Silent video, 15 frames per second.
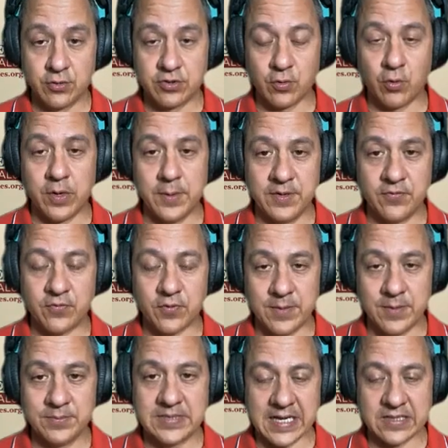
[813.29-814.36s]
There was a
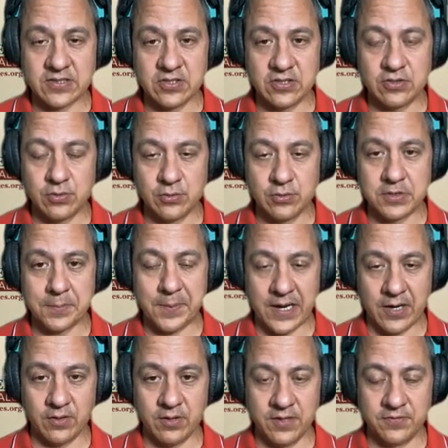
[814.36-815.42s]
woman from Texas who was
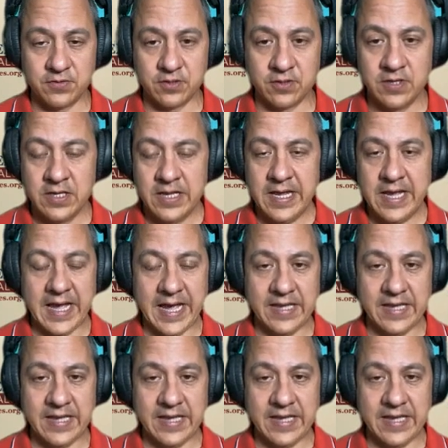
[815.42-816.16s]
a powerlifter,